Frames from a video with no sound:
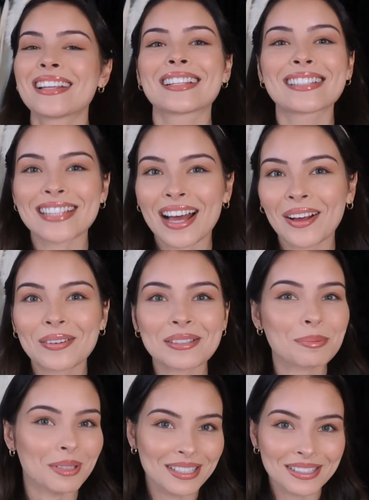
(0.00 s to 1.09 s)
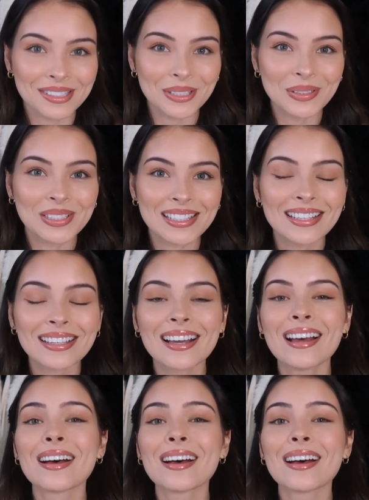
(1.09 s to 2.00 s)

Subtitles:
this town is pretty snoozy.